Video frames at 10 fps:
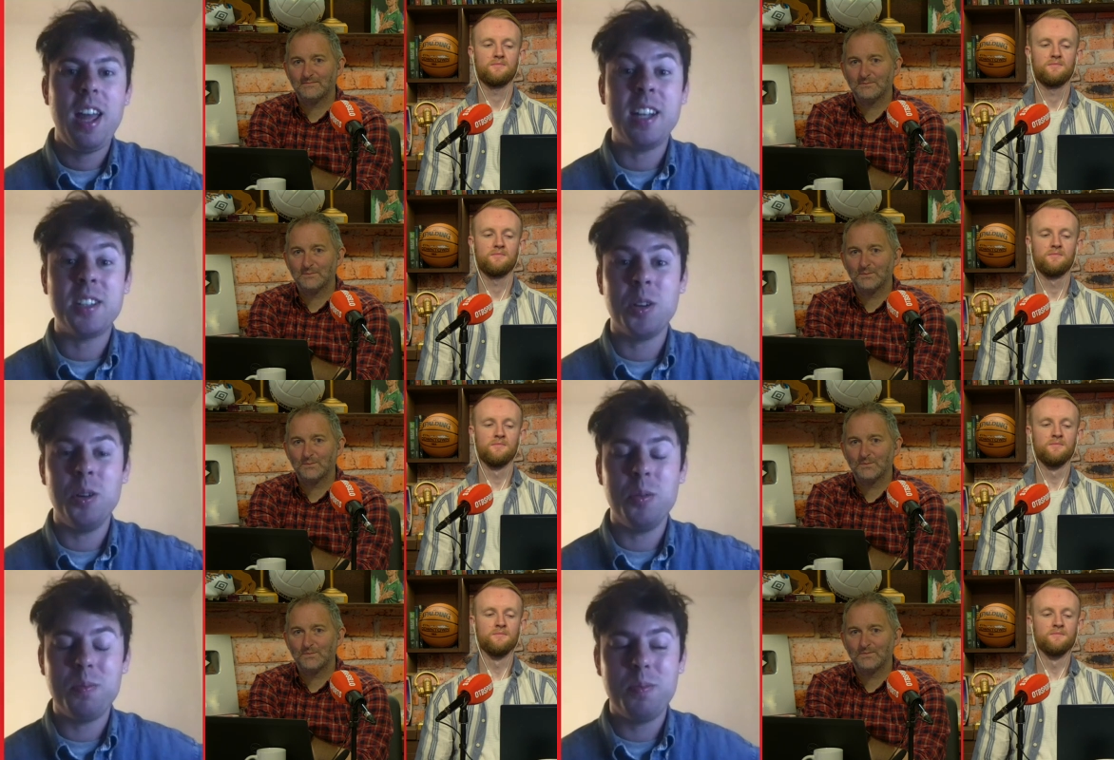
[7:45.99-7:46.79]
Speaker 1: And
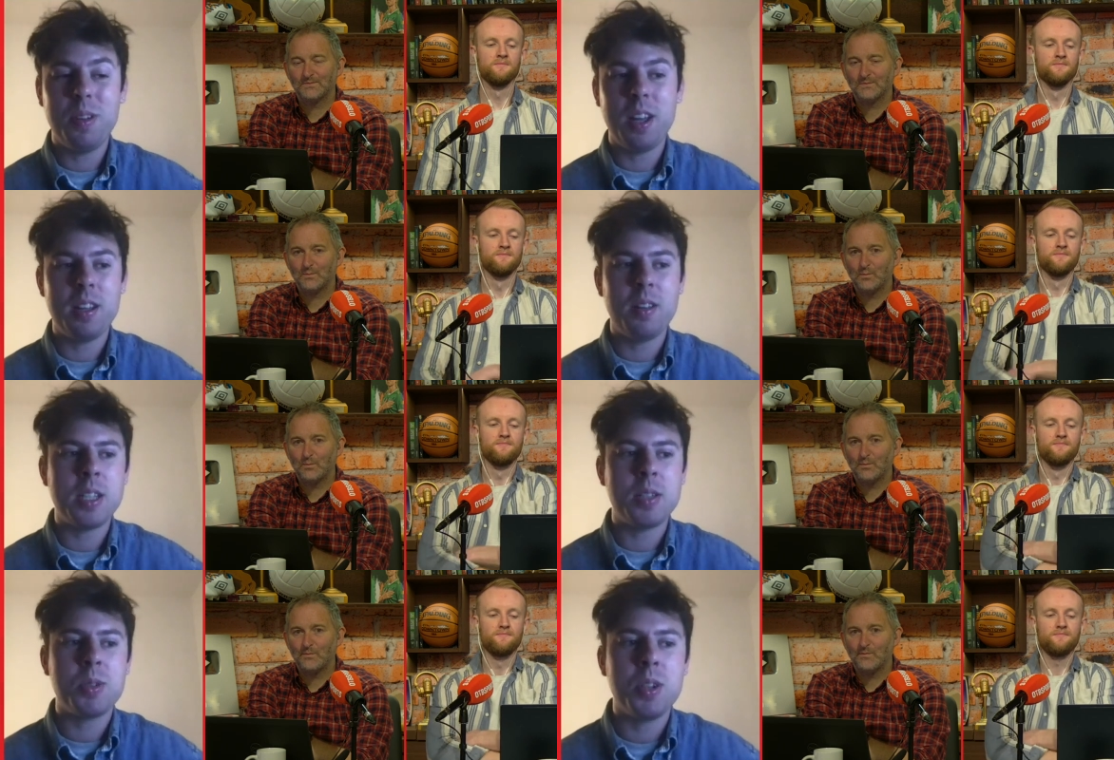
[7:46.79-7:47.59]
so
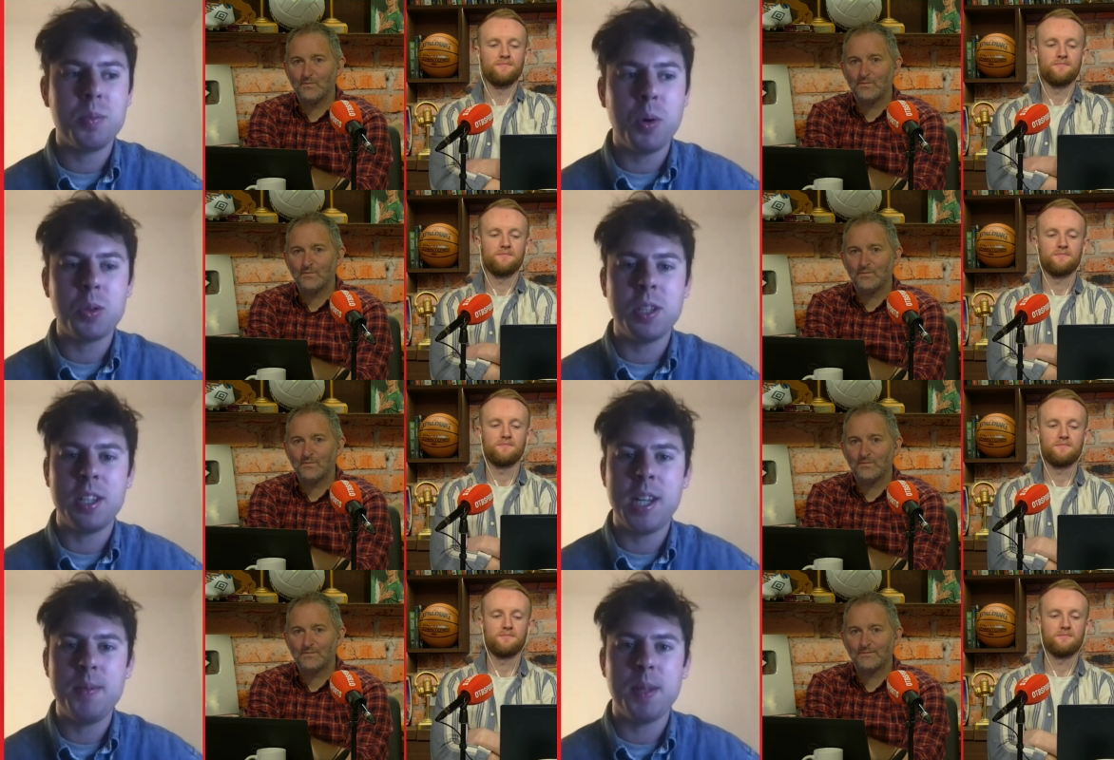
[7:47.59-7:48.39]
as a result, most of
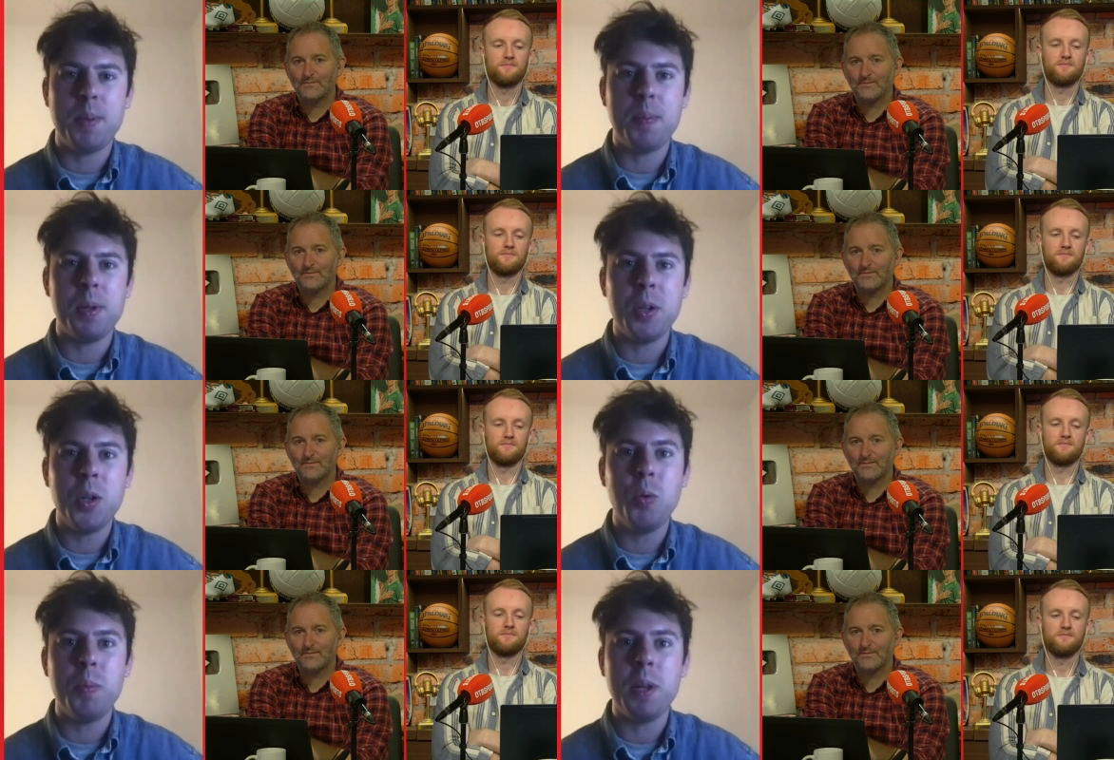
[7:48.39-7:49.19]
the teams that people
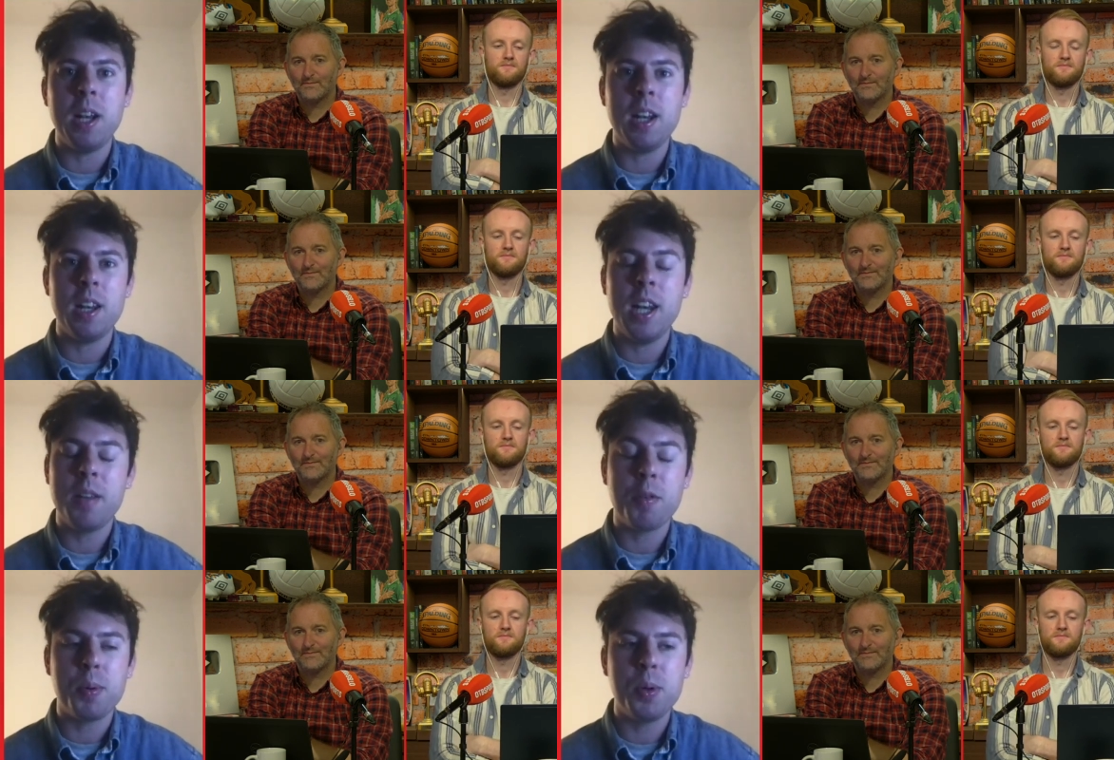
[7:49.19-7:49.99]
knew would be
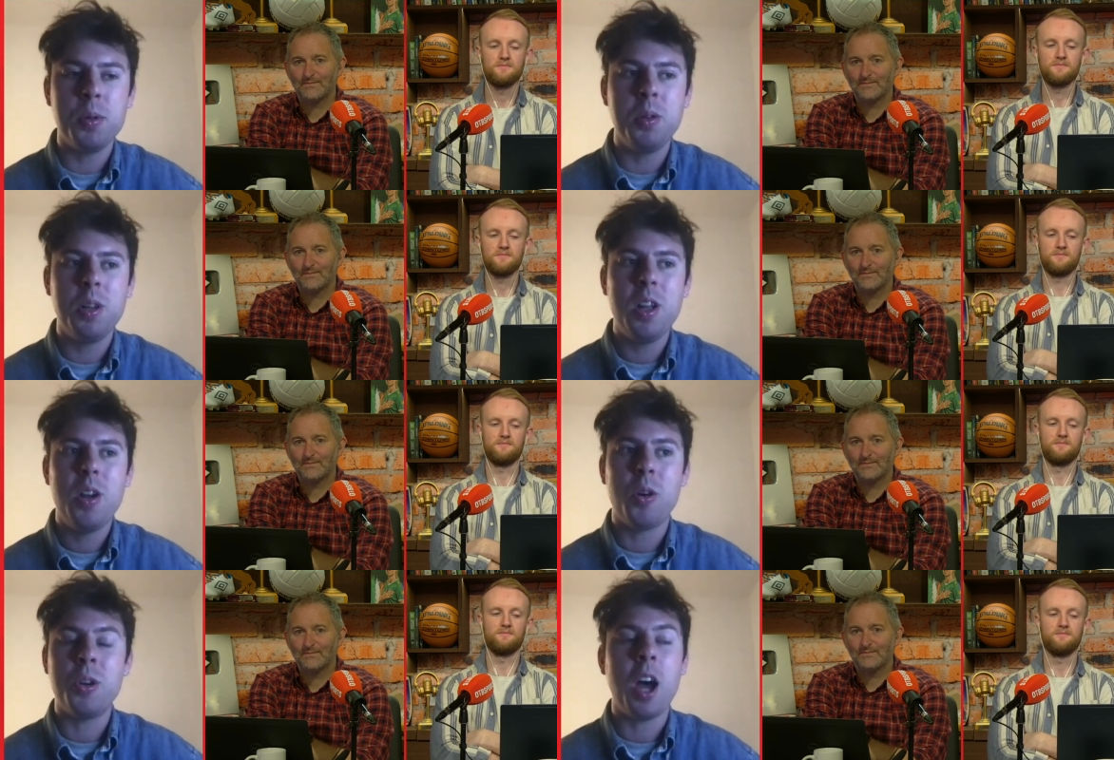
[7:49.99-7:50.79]
Liverpool
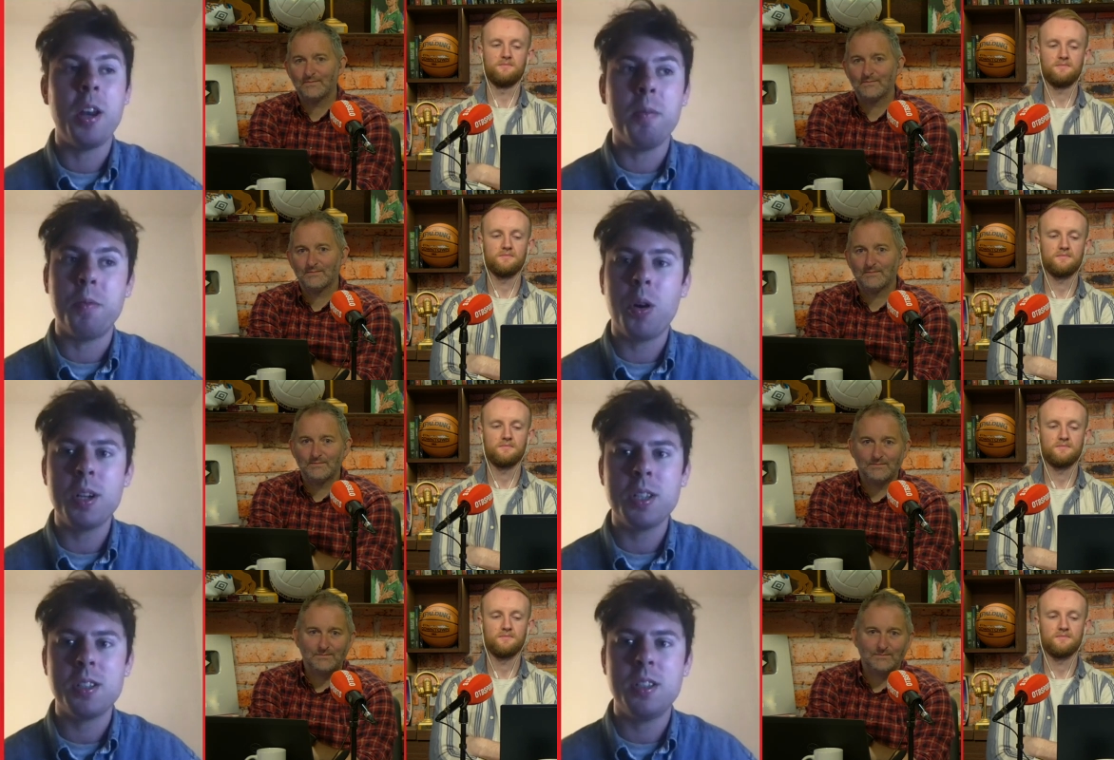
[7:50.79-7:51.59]
or Nottingham
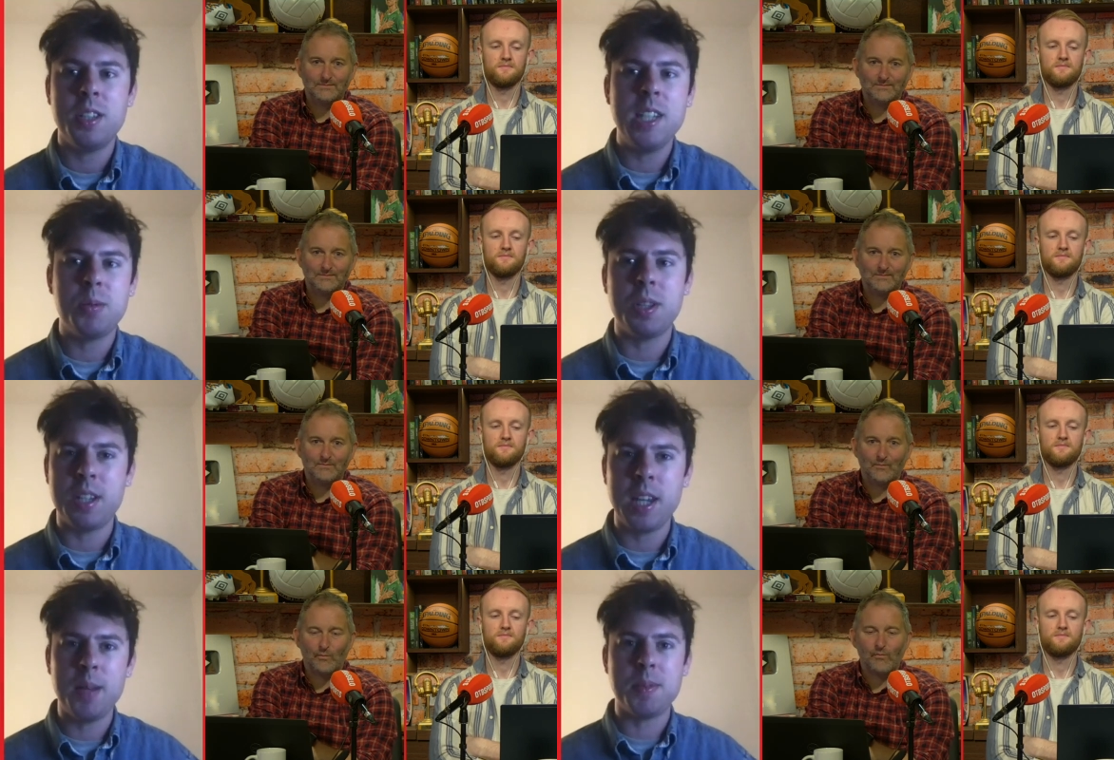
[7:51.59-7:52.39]
Forest. These were the
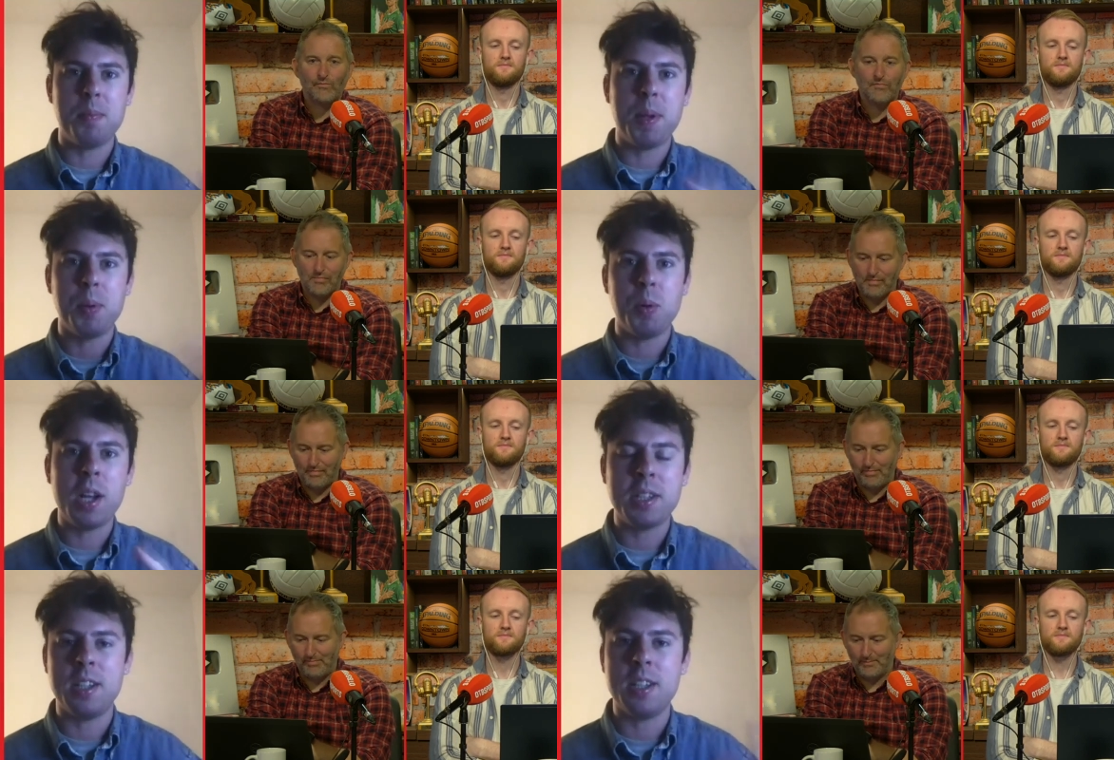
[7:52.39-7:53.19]
teams that people
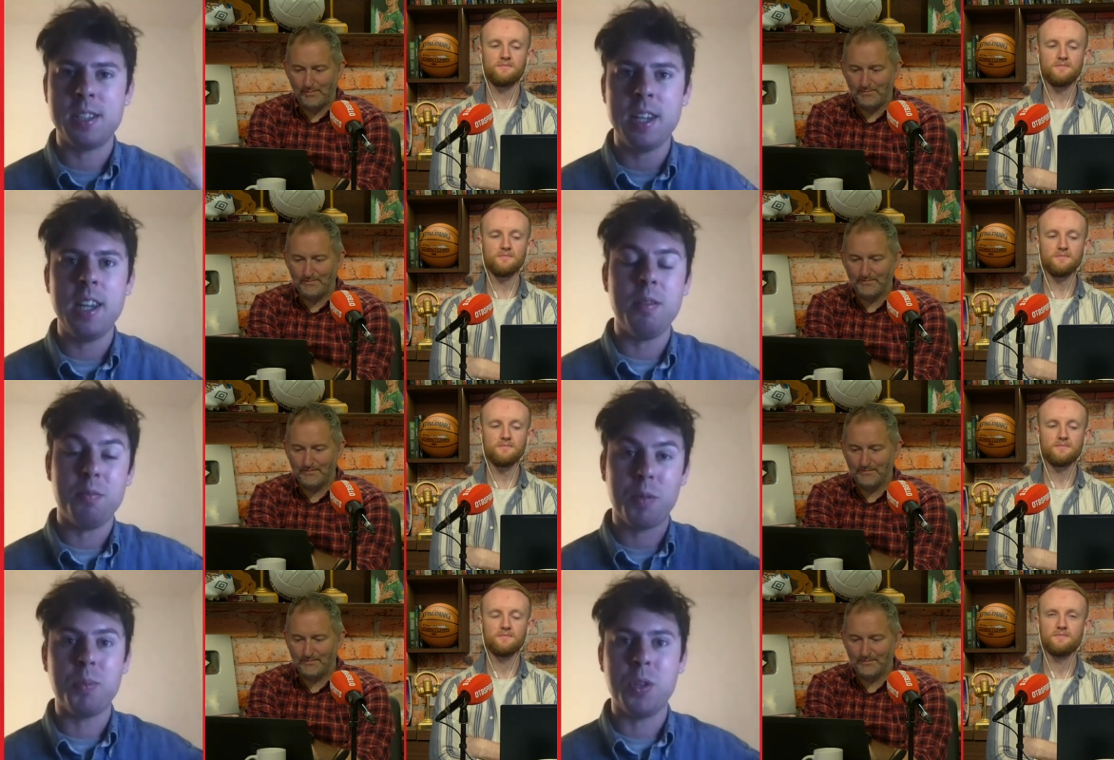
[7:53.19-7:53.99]
wanted to see
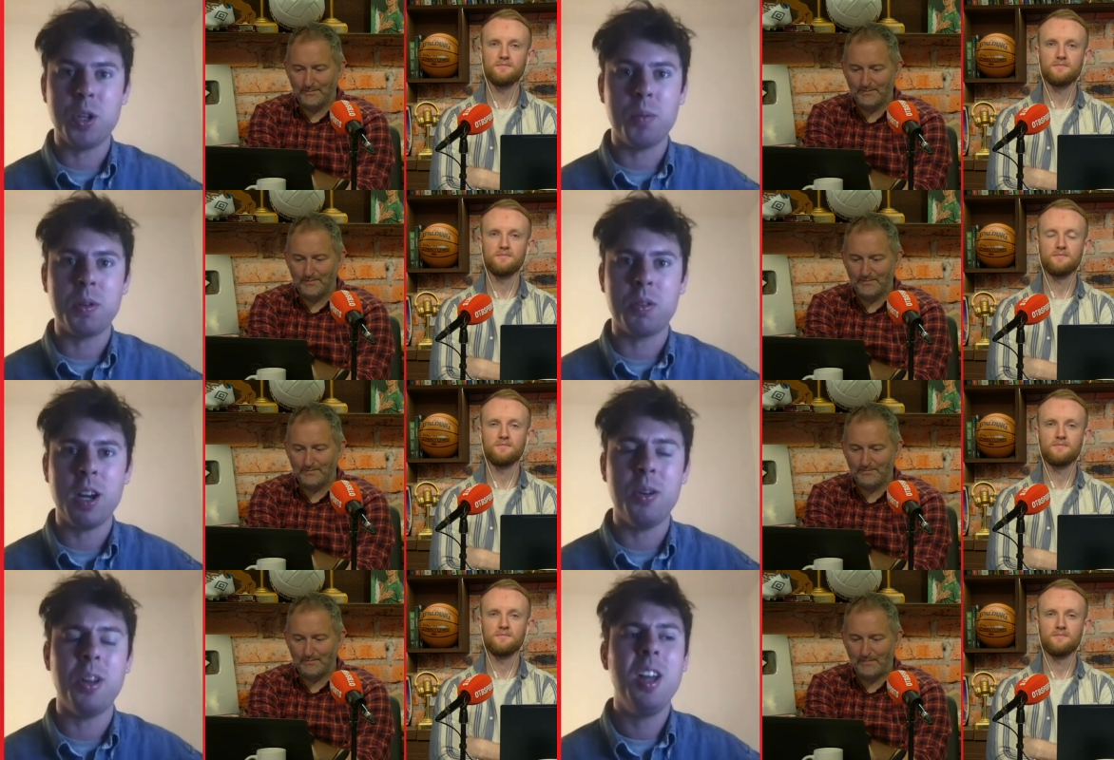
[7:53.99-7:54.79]
from the Dublin
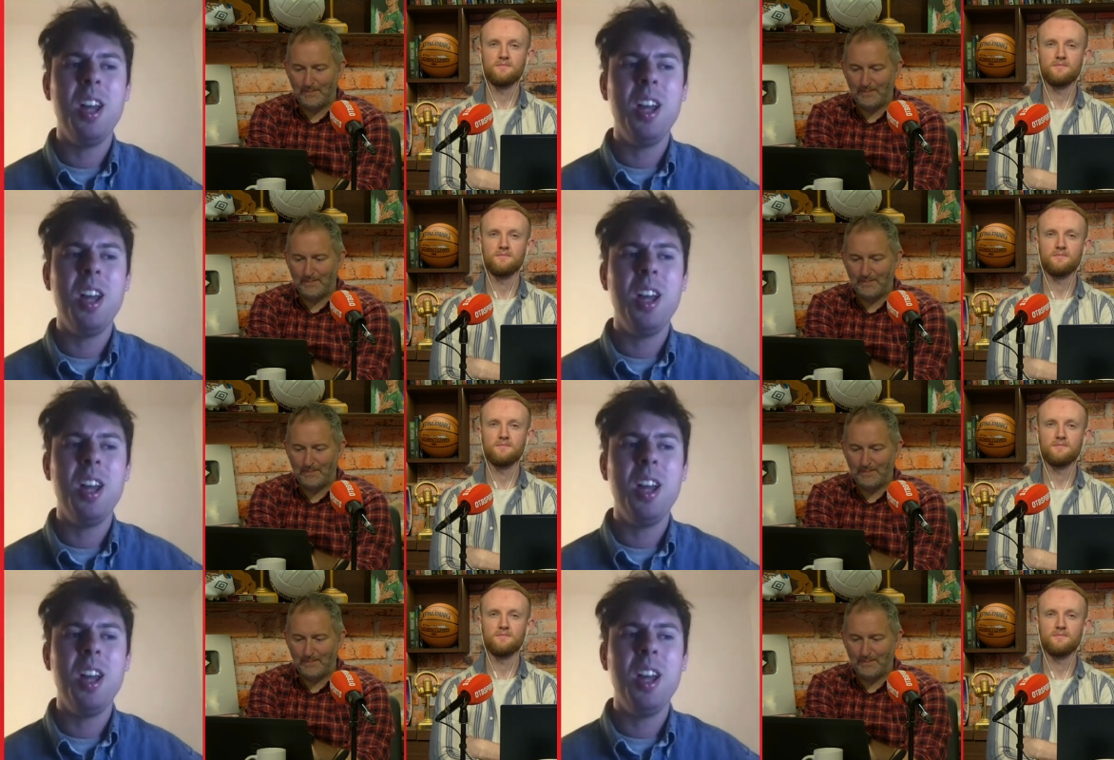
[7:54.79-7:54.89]
crowd.